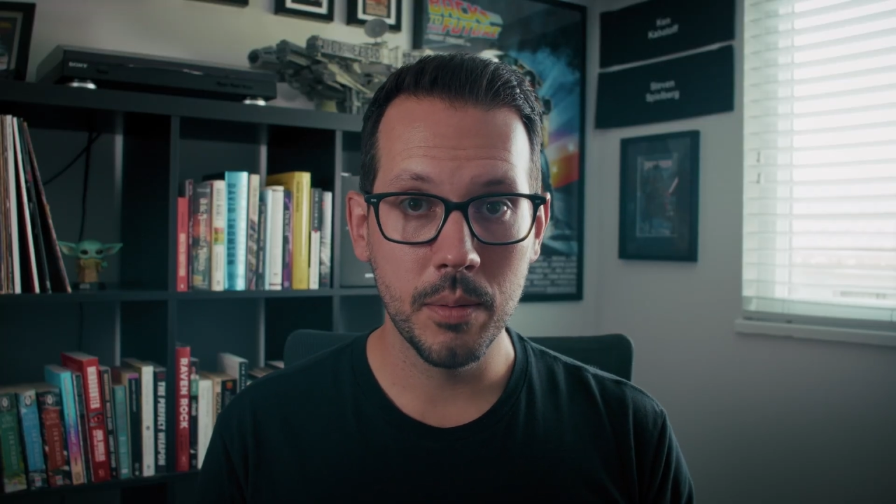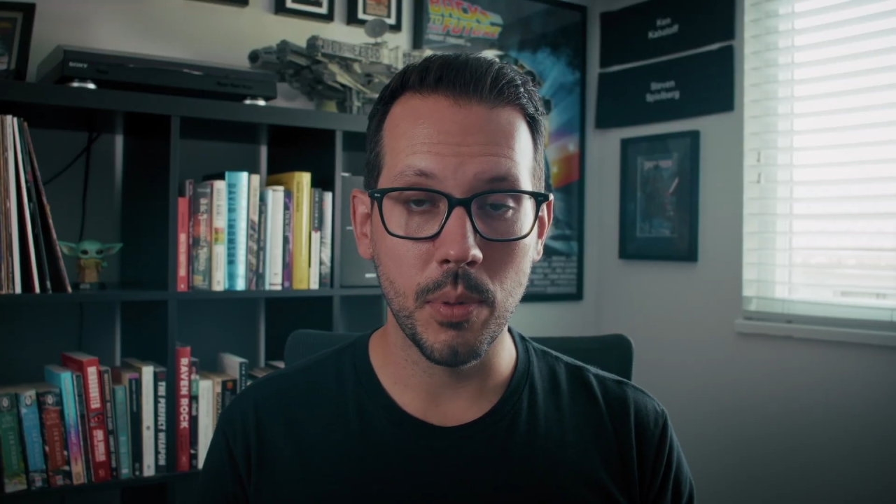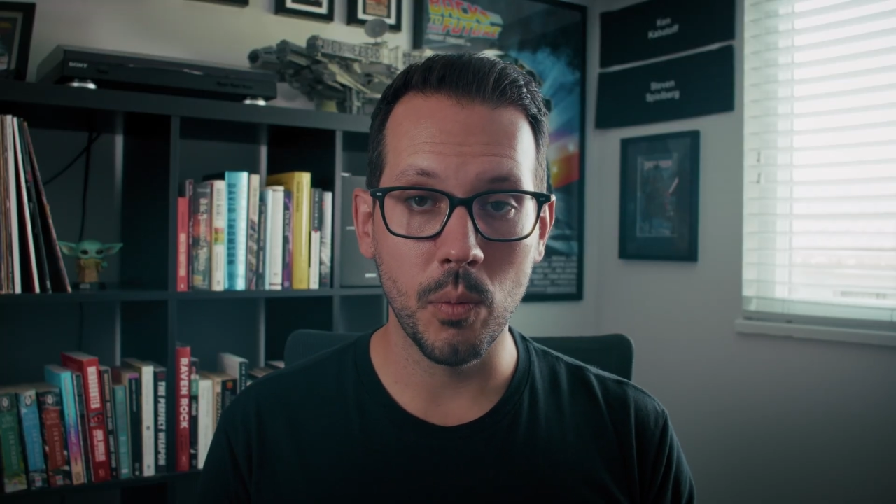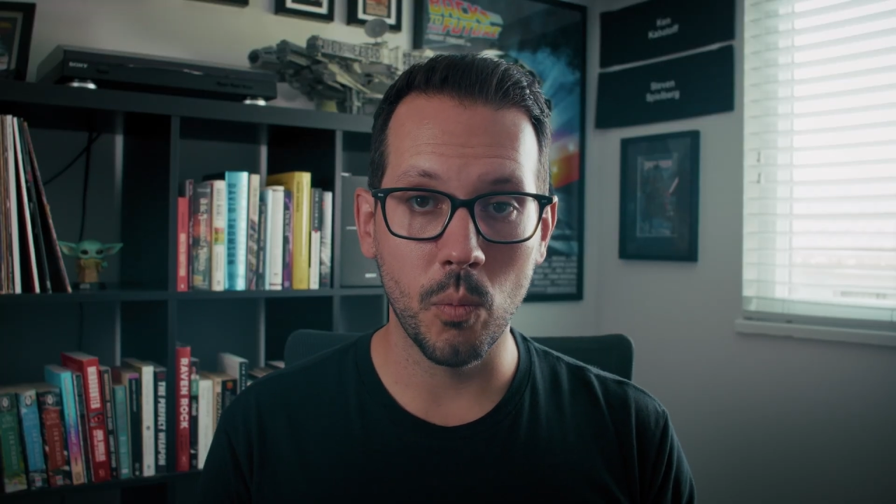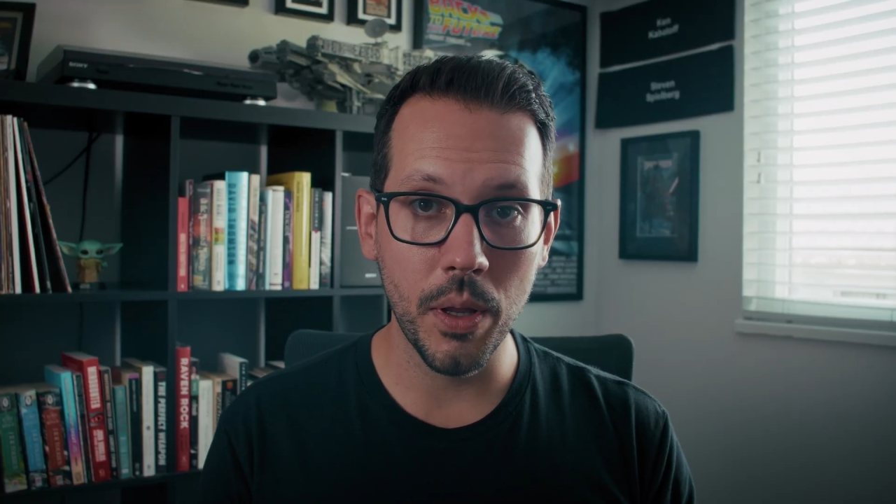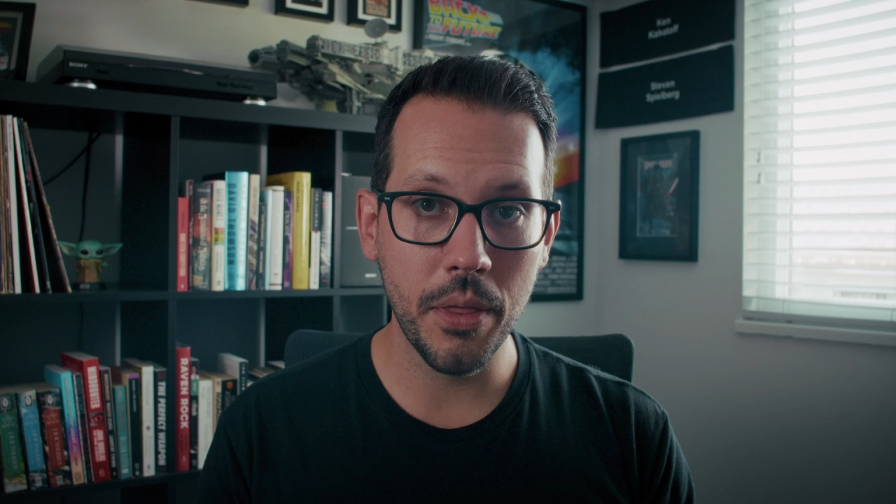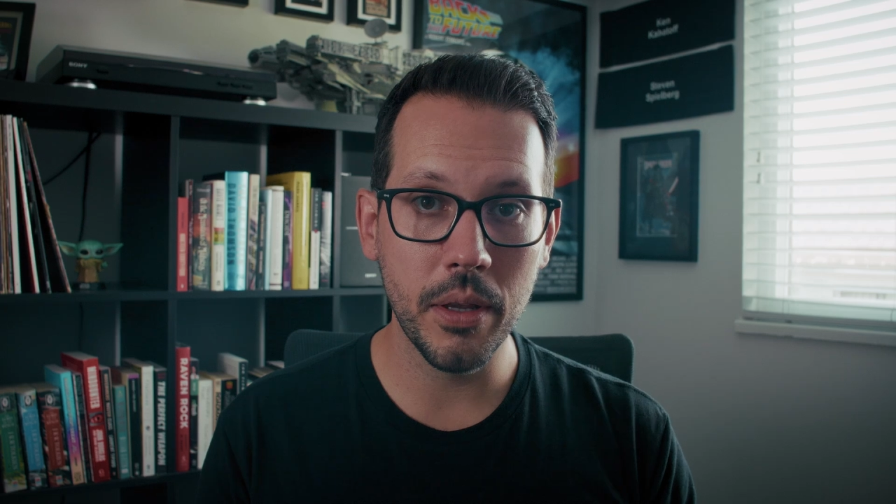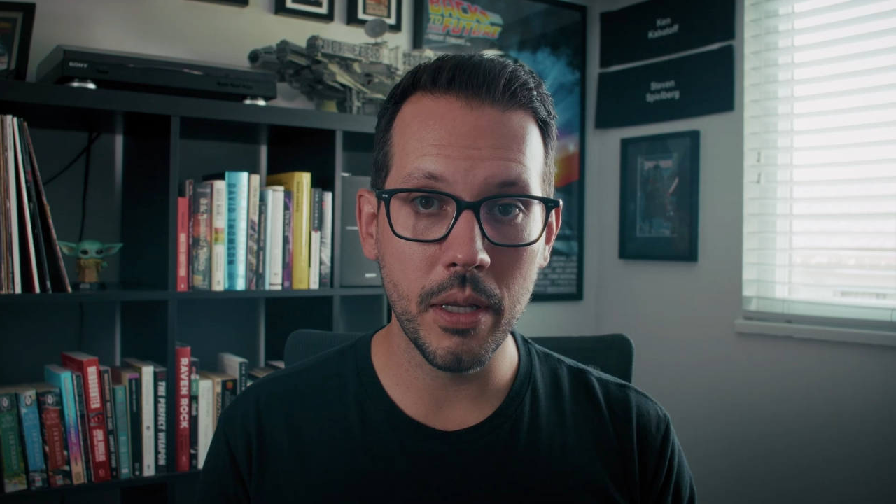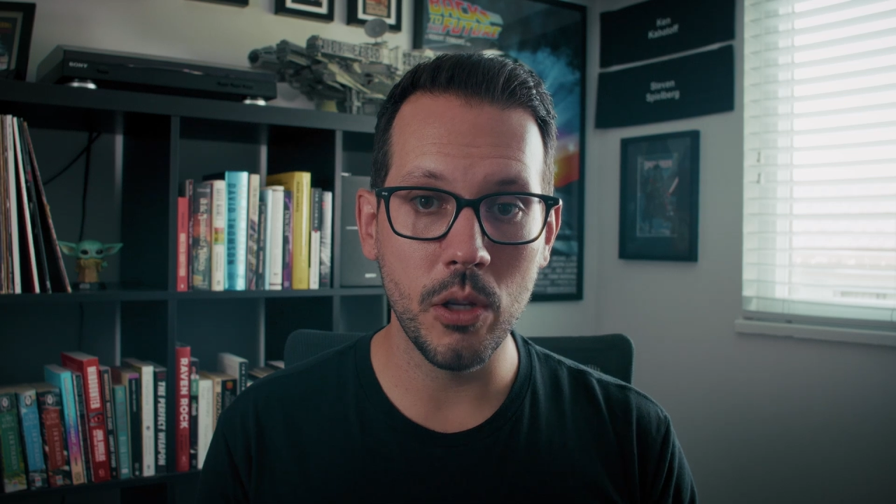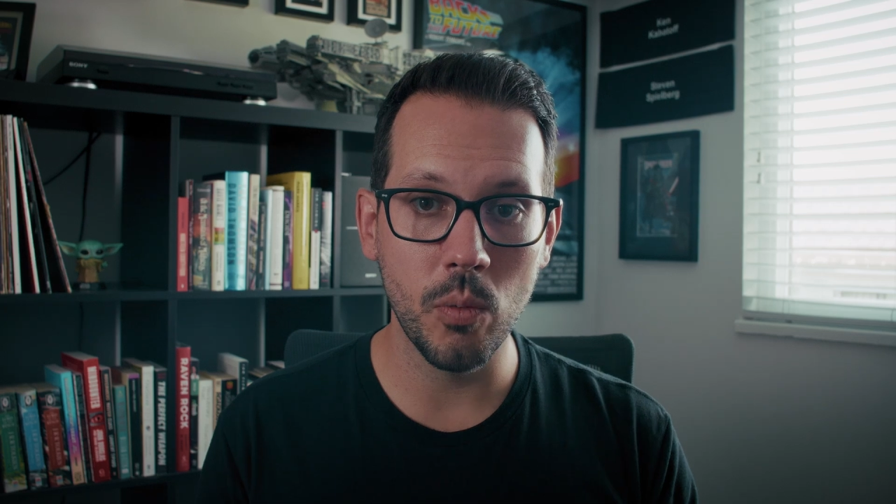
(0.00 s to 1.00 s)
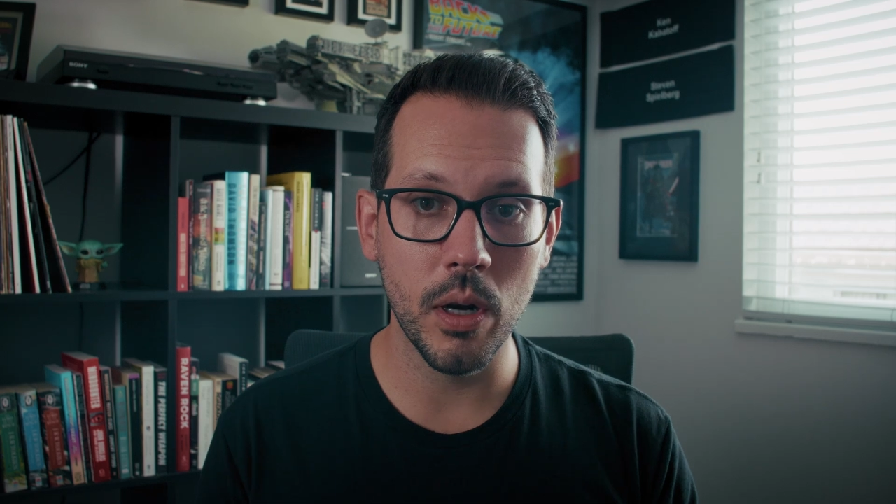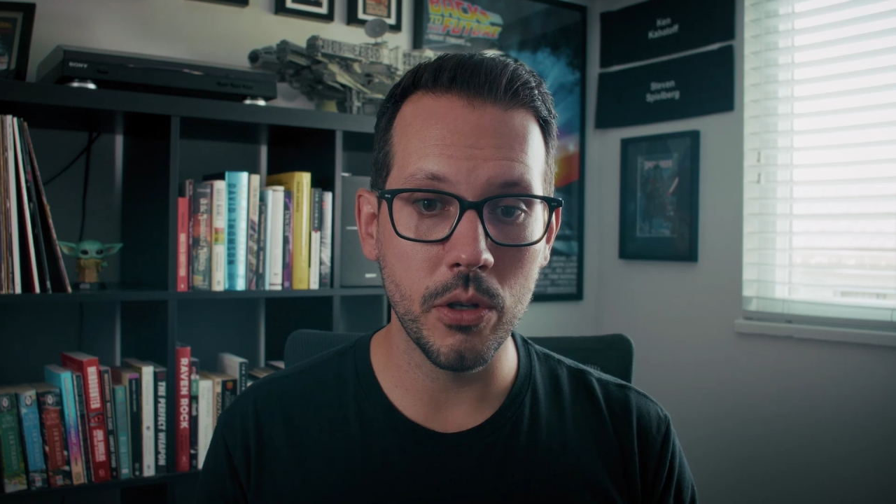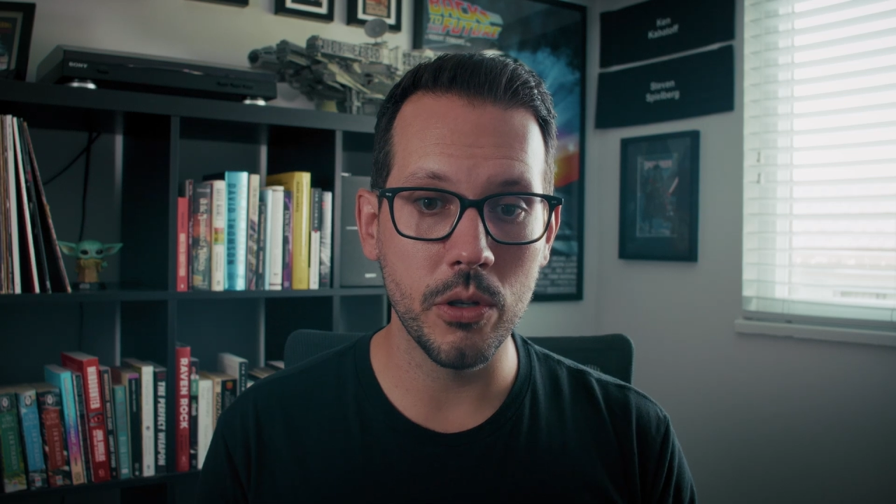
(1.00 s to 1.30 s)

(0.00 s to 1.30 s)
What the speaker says: but one thing that you want to